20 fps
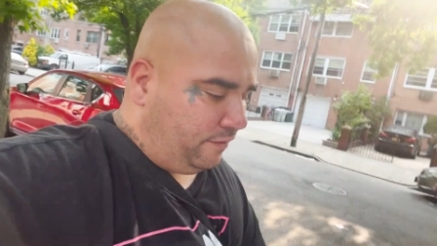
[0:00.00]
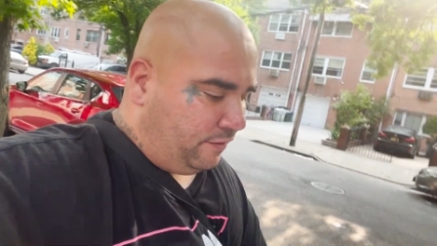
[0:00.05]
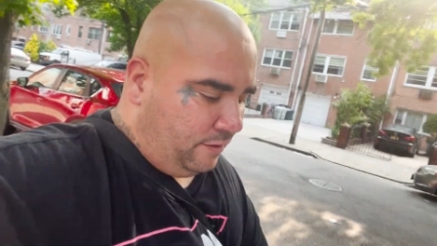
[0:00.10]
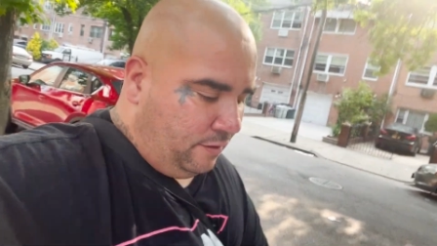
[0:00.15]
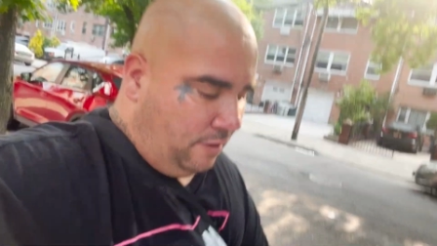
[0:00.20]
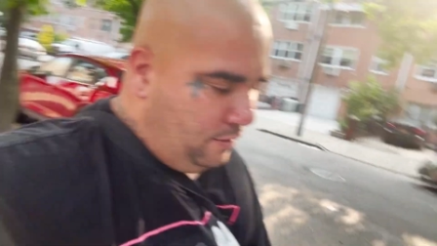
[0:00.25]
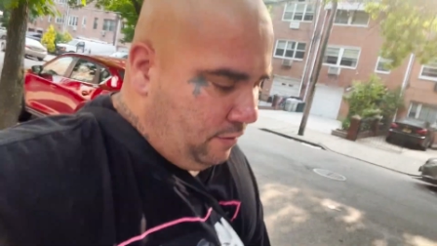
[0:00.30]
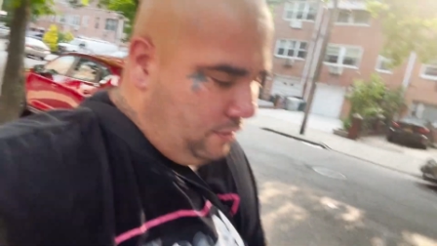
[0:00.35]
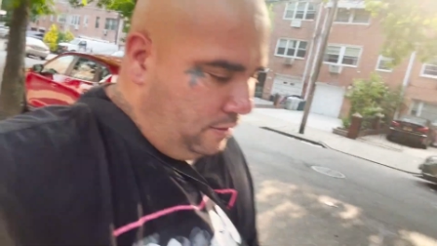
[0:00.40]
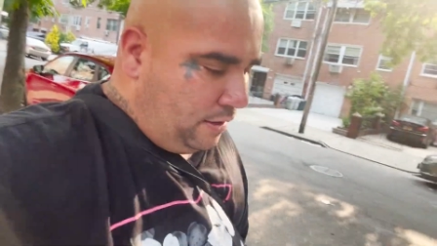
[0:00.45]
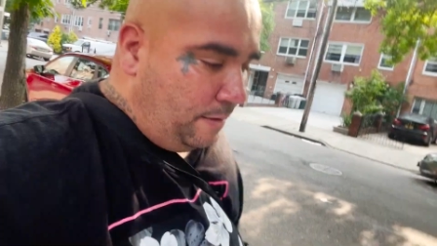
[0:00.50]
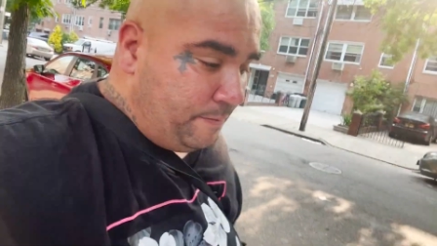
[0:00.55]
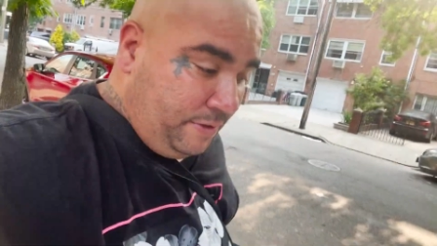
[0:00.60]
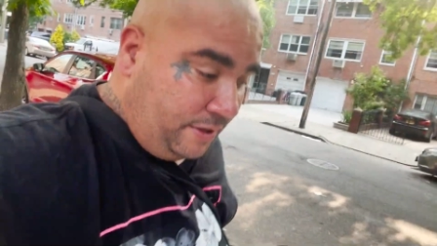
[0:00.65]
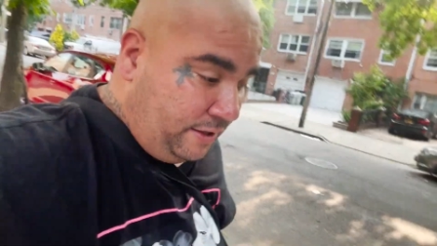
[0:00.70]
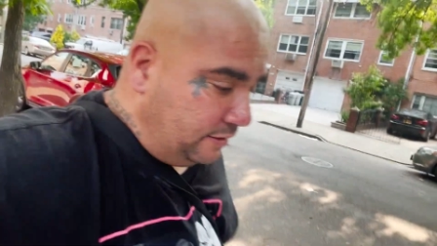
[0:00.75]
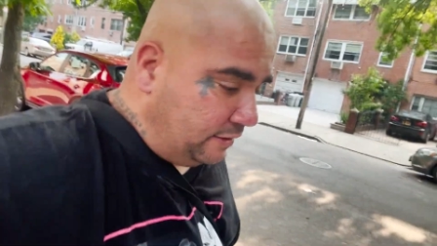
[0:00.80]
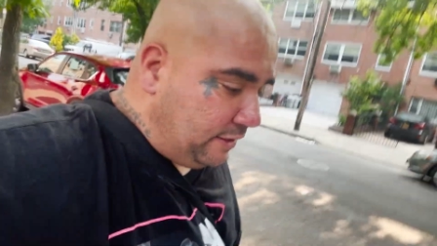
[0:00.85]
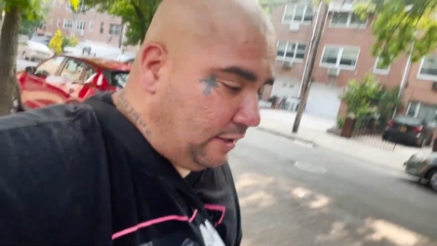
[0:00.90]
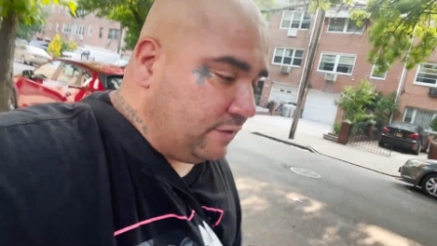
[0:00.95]
I'm
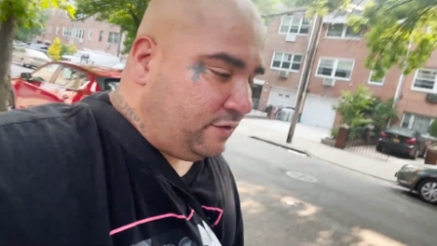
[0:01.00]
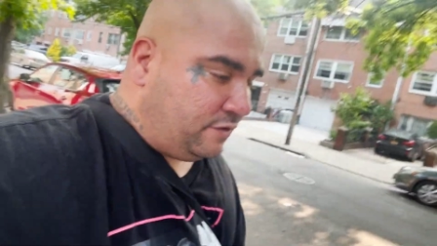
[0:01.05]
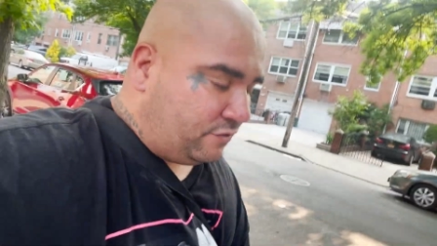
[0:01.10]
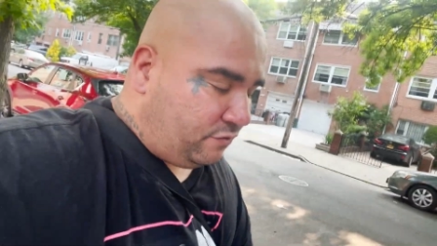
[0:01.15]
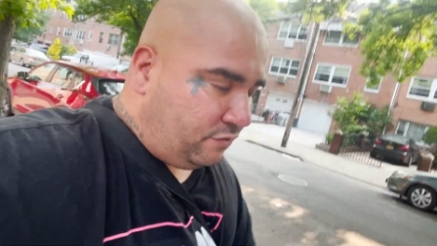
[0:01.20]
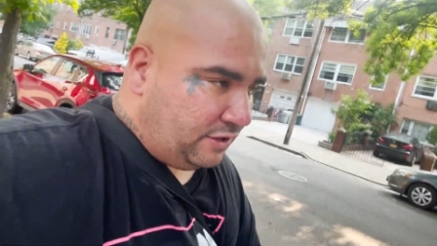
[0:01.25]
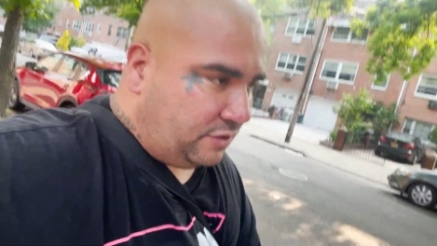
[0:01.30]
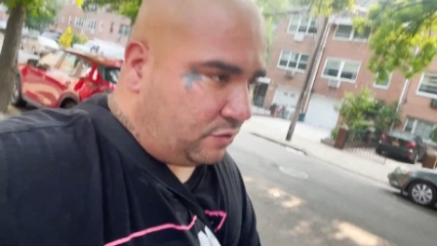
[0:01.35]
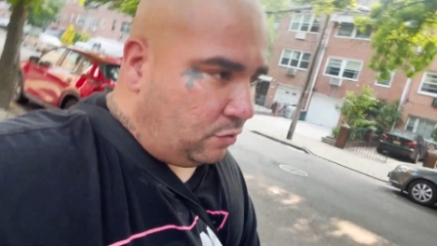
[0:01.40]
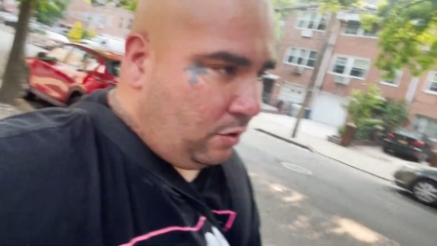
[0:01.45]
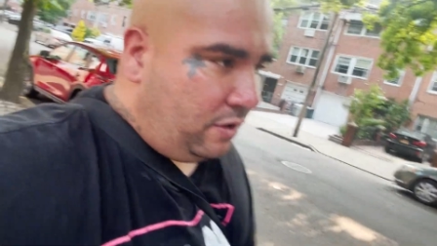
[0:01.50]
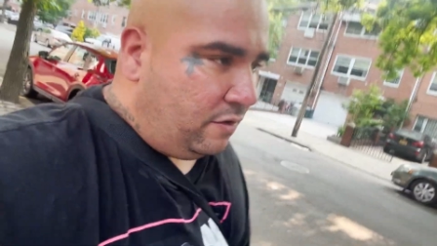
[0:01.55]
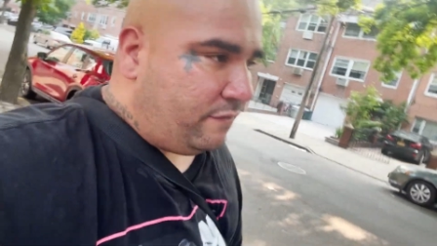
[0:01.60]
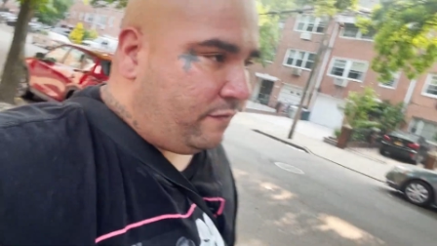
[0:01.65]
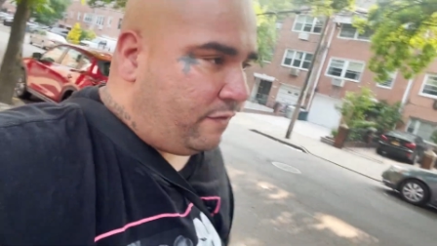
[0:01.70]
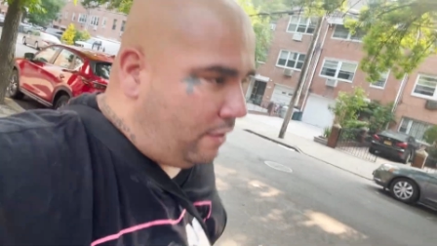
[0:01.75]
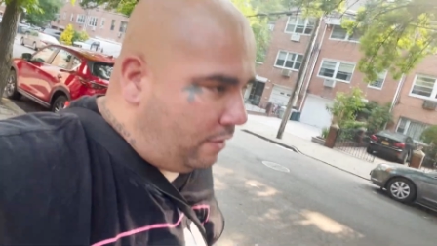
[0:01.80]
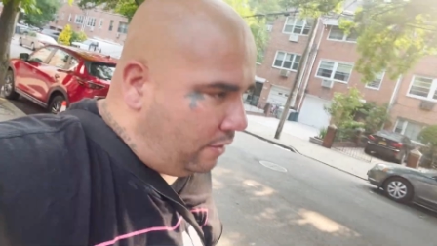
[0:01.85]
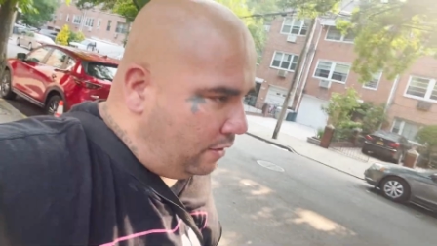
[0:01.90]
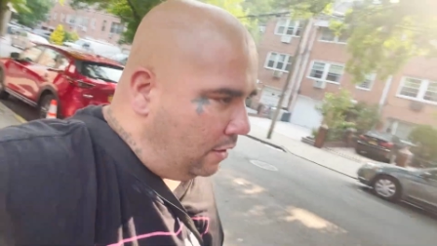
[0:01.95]
gonna get down to
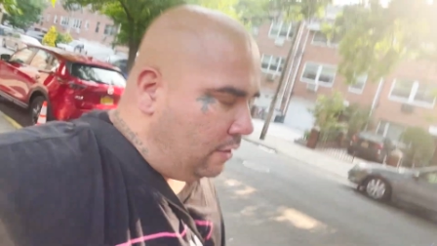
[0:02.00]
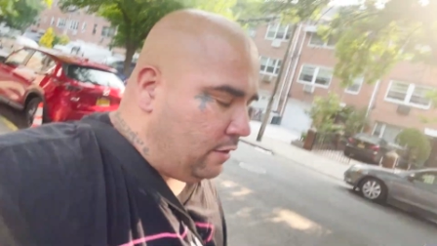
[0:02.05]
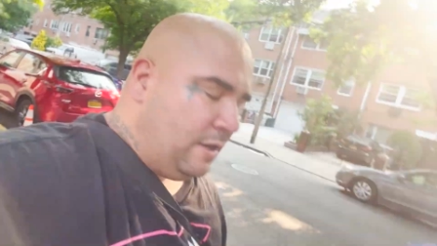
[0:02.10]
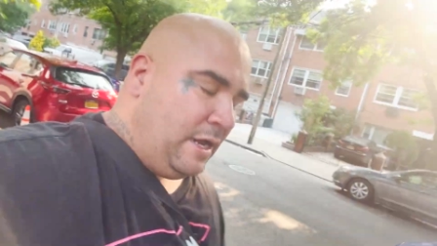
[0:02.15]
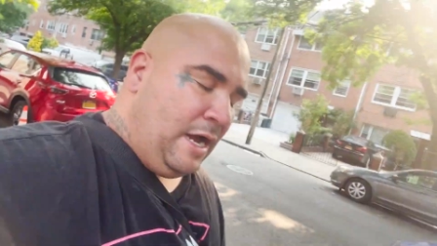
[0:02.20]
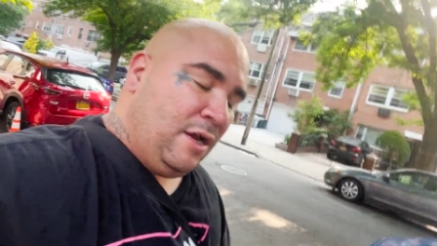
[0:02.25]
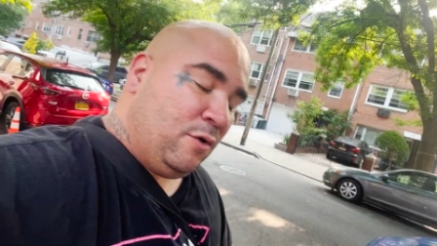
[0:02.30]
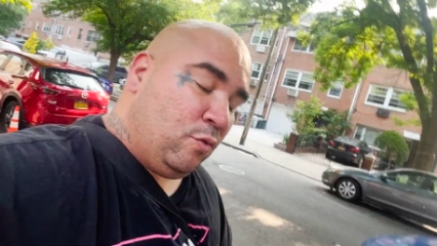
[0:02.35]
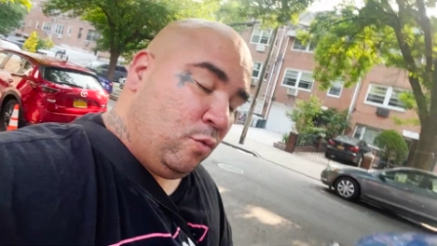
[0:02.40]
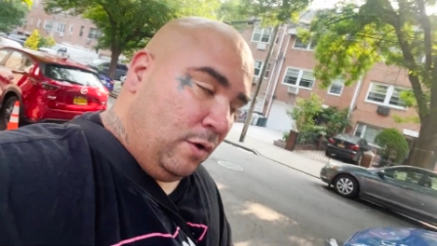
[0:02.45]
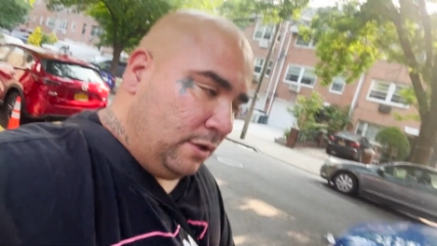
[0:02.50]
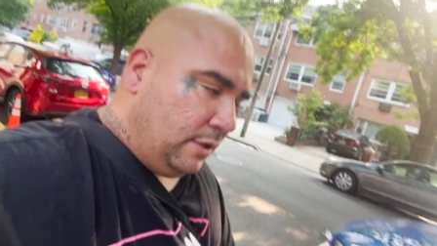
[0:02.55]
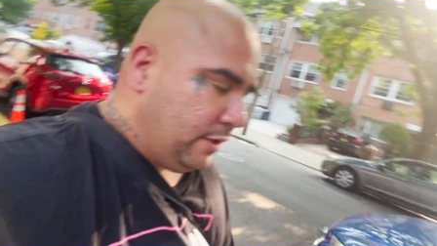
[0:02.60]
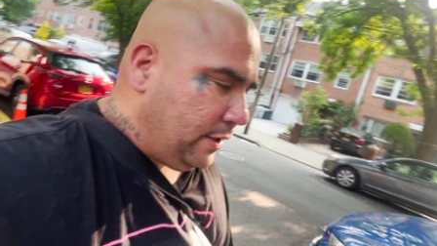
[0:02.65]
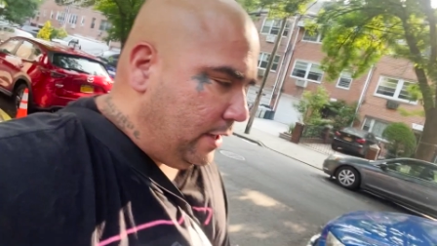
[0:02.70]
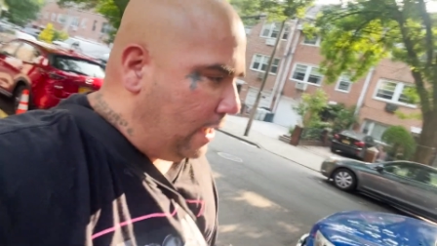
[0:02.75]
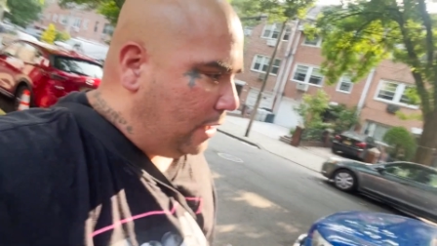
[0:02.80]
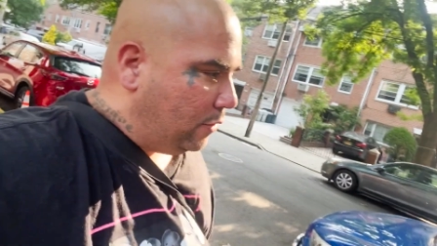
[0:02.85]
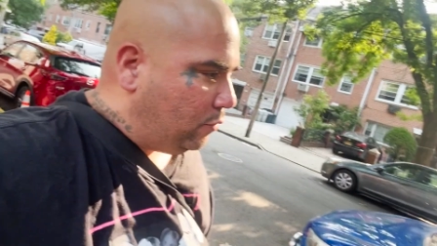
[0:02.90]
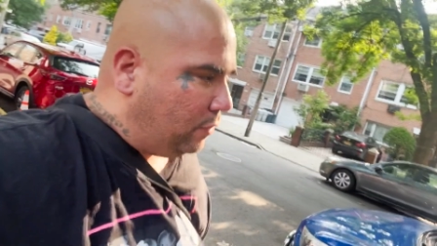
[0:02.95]
312. God
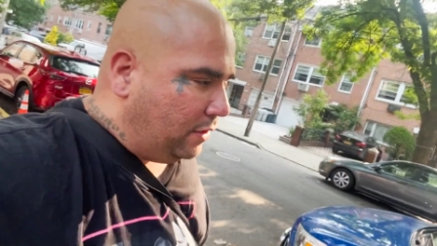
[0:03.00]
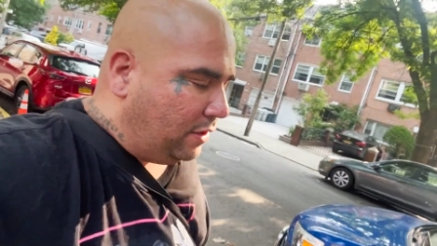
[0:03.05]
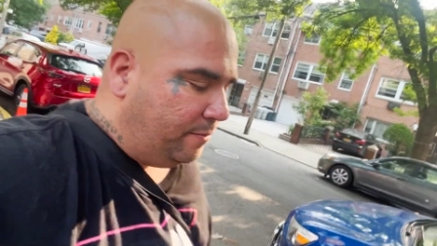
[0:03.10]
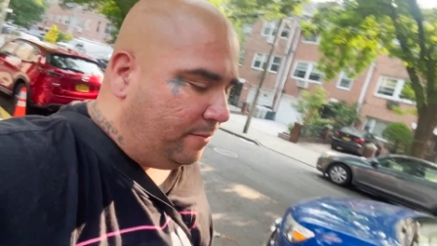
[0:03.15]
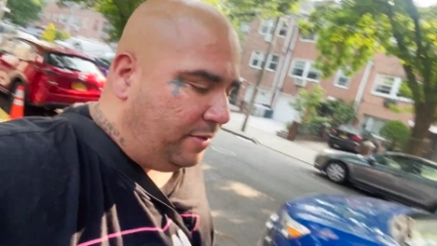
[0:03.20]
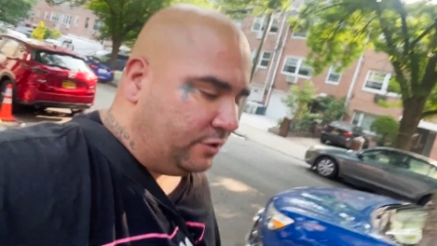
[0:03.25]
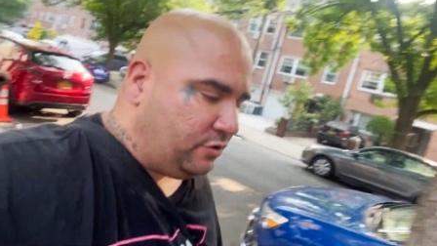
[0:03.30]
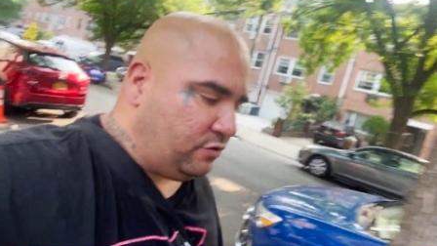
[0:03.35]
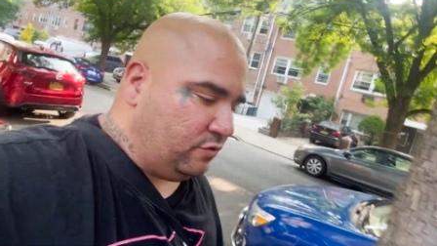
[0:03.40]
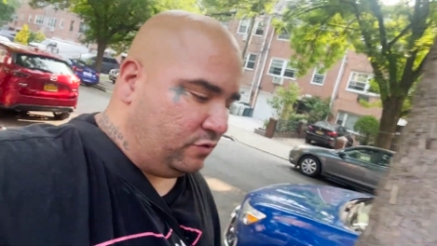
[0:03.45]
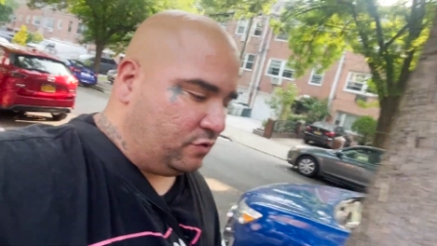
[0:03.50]
willing, God willing, by June